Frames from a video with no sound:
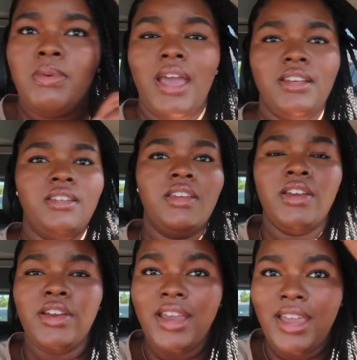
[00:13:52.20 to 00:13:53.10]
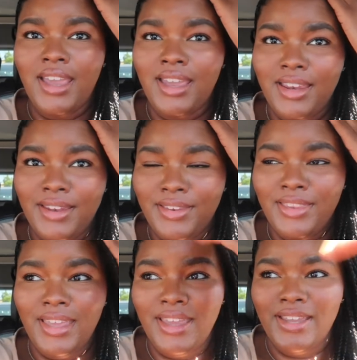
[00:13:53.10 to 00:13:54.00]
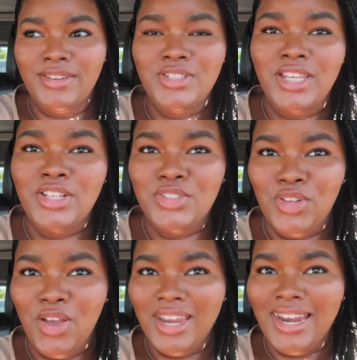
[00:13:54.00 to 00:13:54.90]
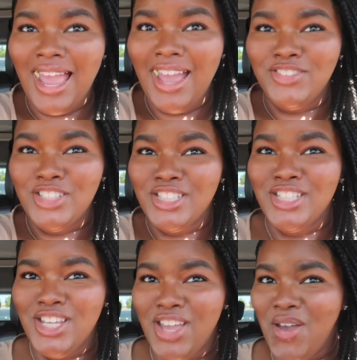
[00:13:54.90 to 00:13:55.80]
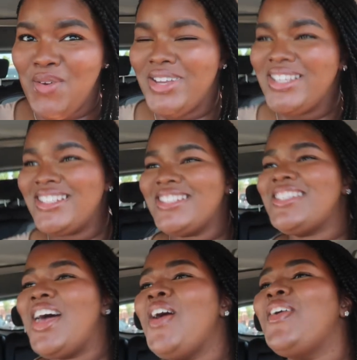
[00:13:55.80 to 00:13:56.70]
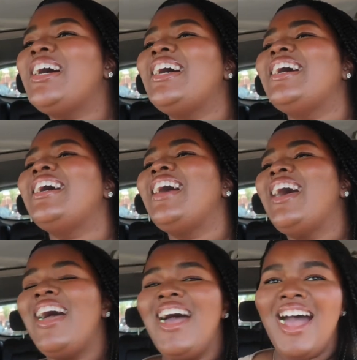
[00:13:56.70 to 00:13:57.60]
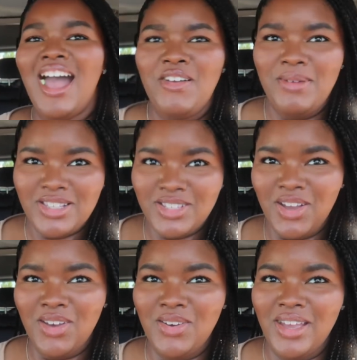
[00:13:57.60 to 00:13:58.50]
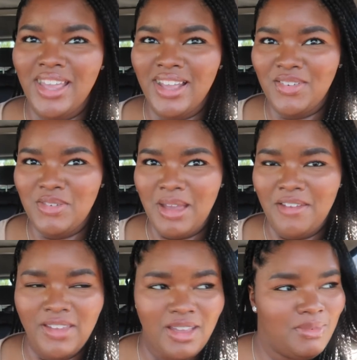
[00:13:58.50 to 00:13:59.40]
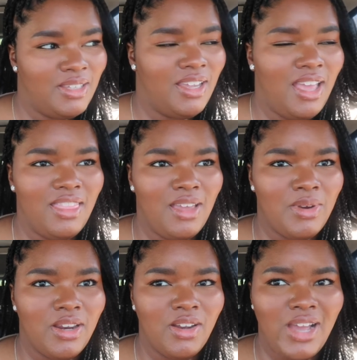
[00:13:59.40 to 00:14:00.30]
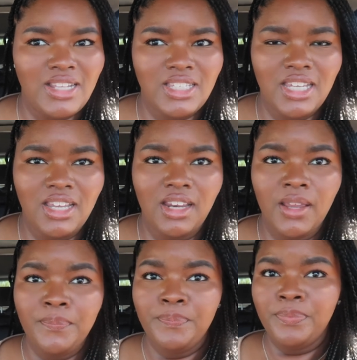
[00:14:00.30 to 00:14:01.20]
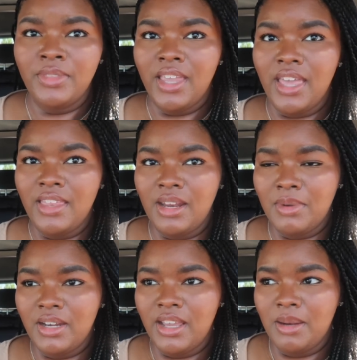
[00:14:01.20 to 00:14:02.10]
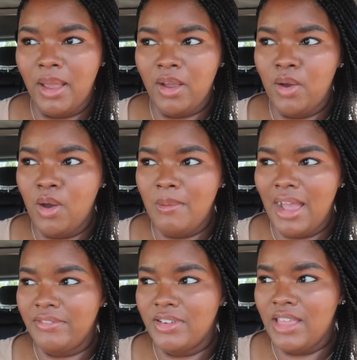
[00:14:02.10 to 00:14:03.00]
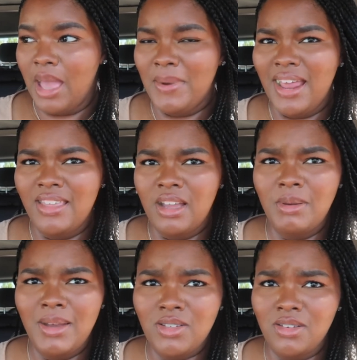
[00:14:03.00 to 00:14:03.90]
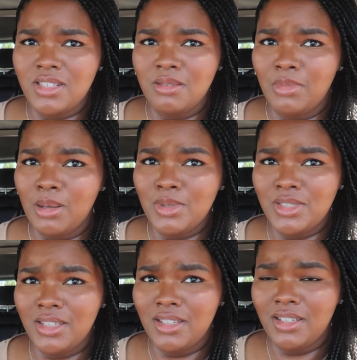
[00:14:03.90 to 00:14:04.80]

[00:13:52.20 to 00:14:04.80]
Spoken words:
packed in there and they were taking too long and I have to go. So I'm about to go hang with my family and then we're gonna go out to eat and then I'm gonna head back home after that. But I think I'm about to go get some bubble tea